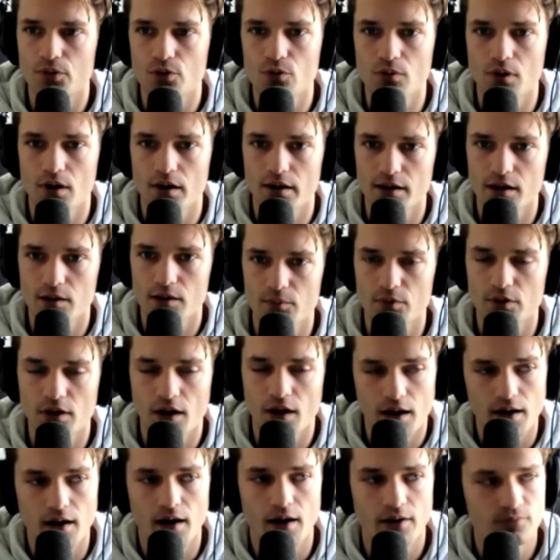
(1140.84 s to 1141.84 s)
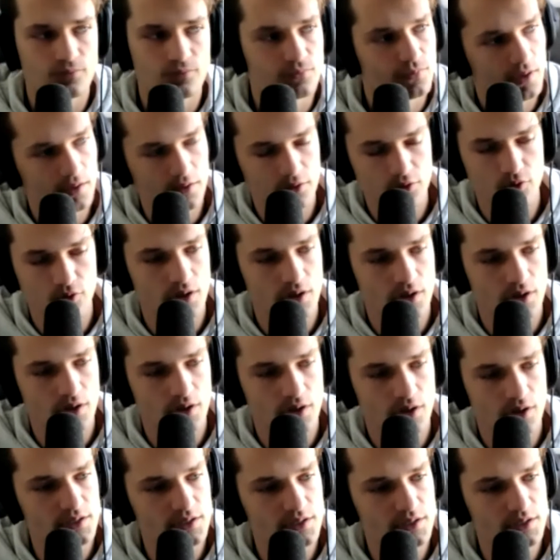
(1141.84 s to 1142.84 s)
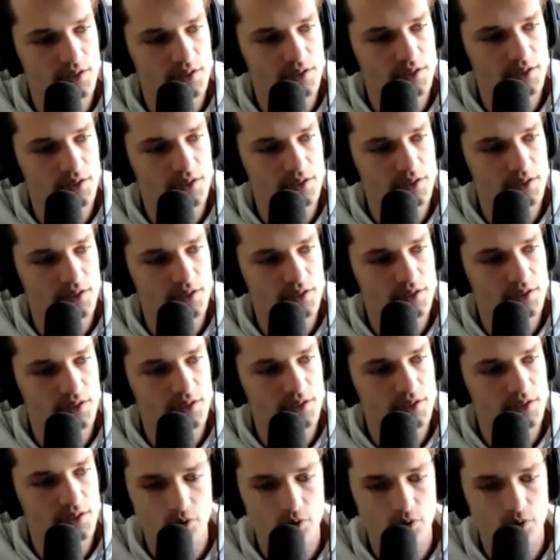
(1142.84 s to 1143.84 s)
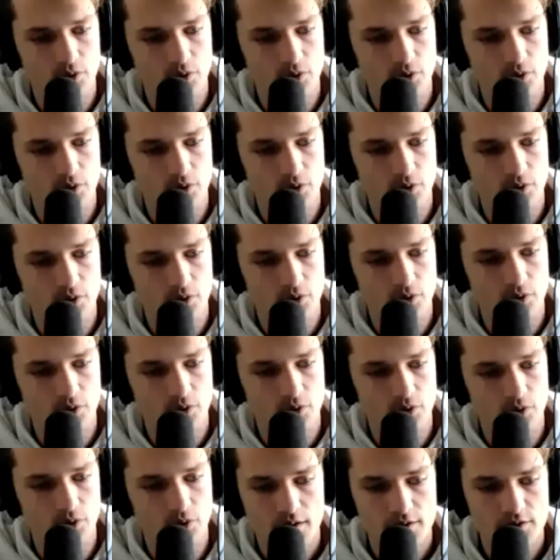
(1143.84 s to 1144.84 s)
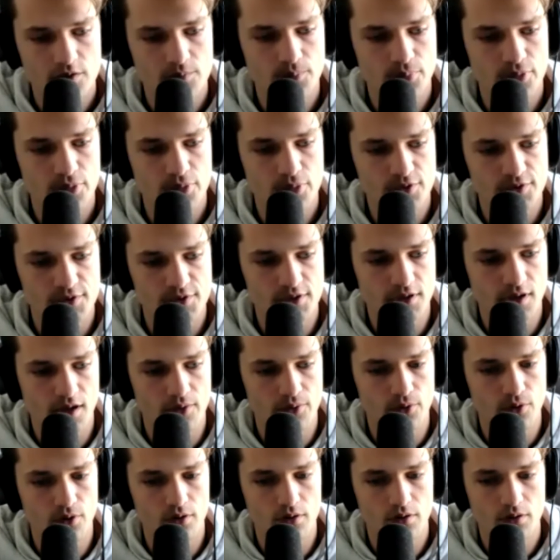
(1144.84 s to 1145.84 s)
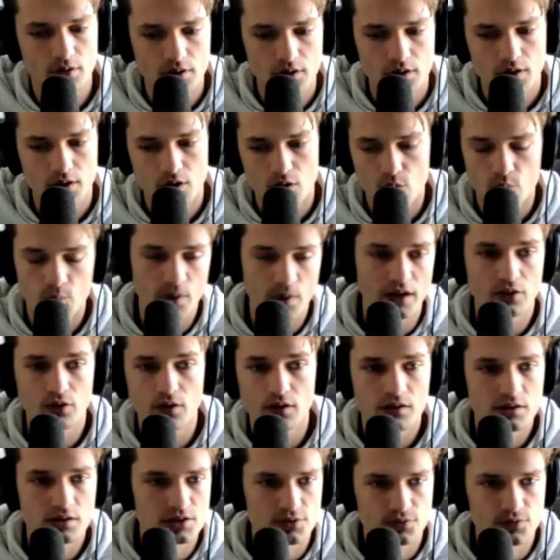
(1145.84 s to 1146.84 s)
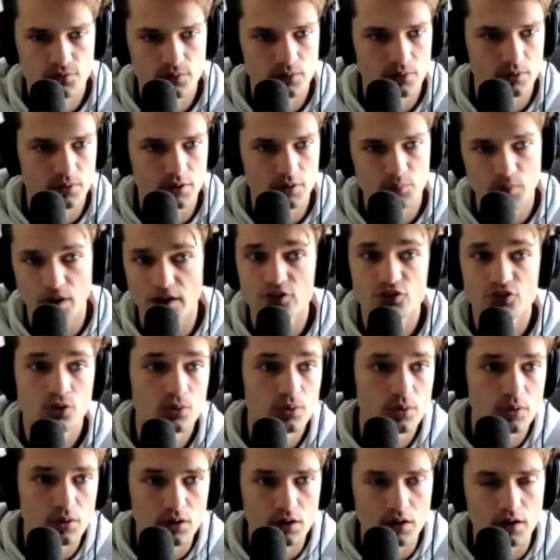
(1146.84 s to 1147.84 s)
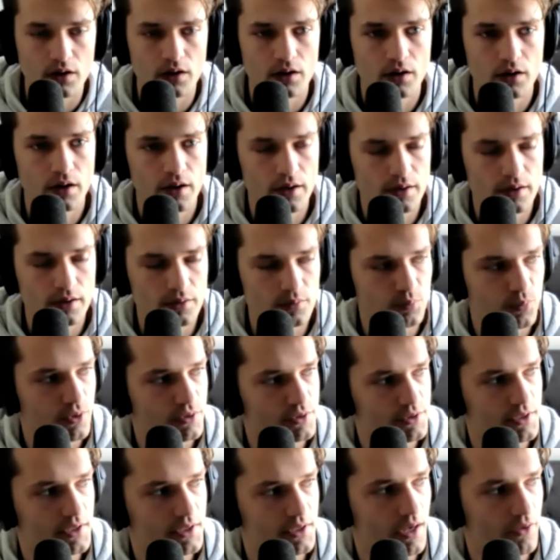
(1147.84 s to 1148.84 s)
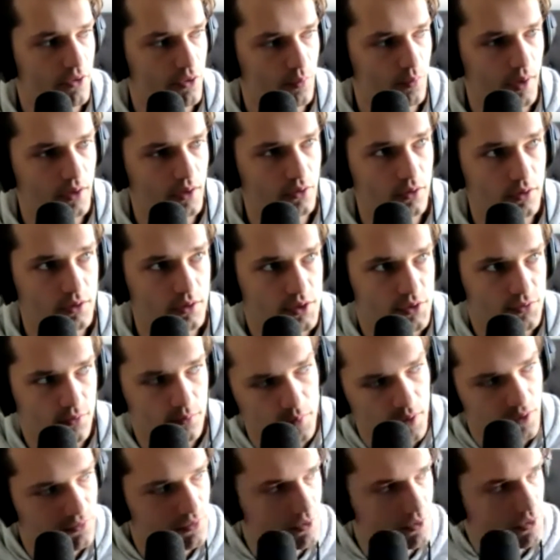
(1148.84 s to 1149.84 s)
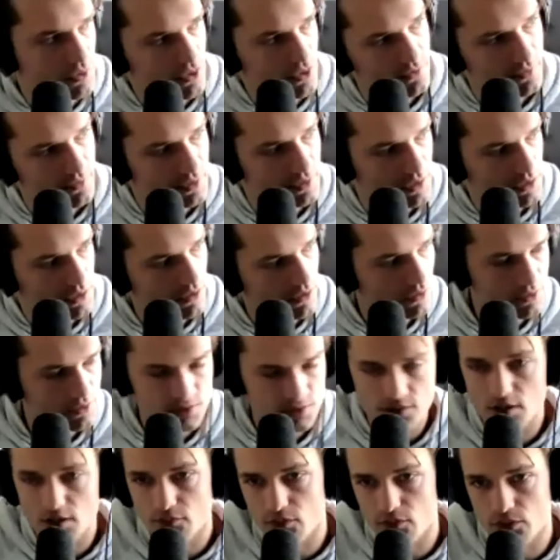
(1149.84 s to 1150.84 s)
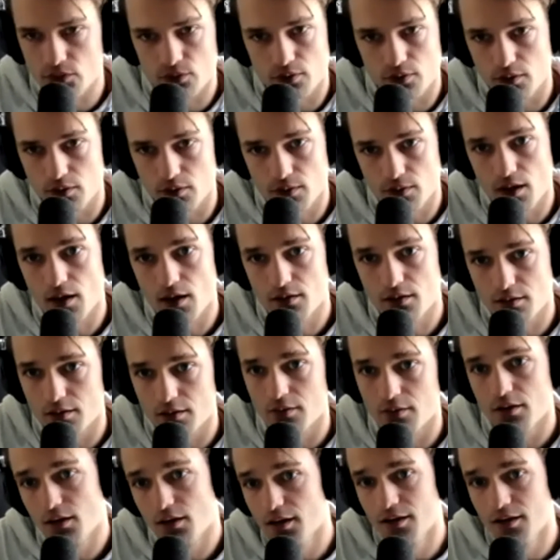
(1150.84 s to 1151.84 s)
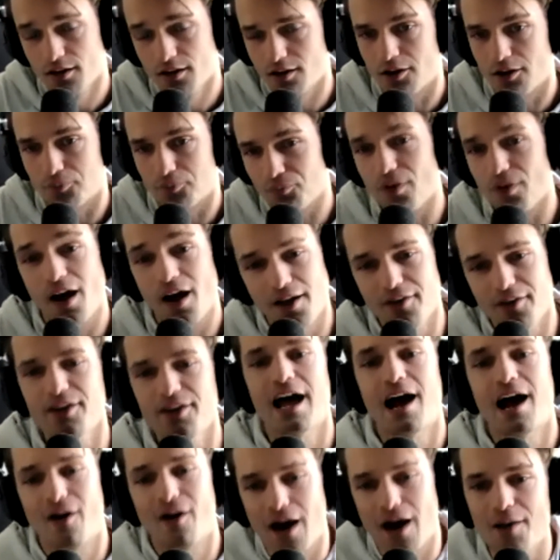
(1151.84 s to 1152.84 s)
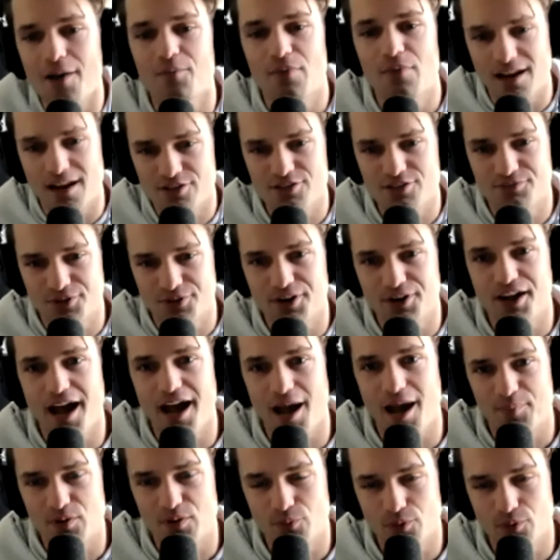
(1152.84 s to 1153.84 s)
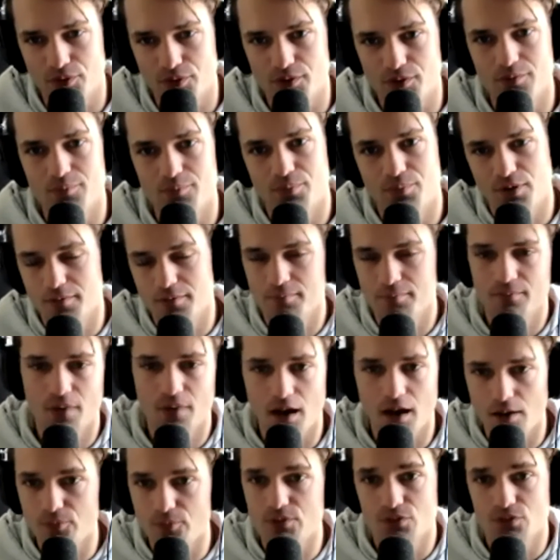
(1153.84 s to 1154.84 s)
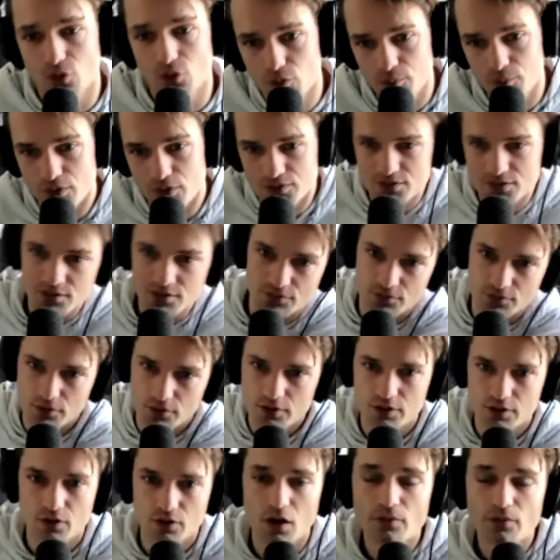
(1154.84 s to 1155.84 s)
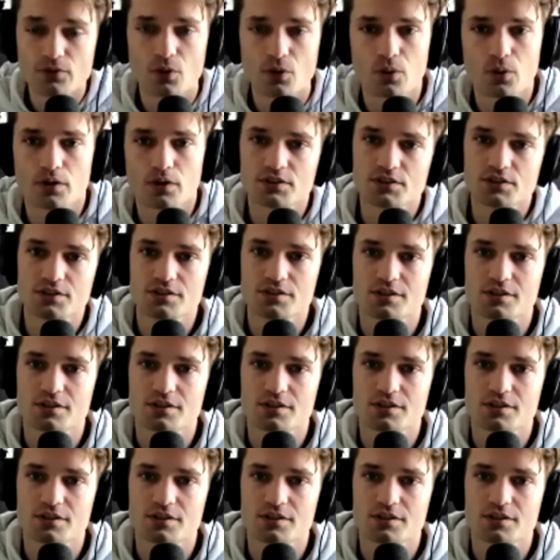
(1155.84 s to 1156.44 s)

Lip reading: who I am? And I found a great stylist and worked with them to put together my looks for my tour and put together my looks for my future videos and everything like that. And now I'm actually very happy with it, but I was almost diverted off course.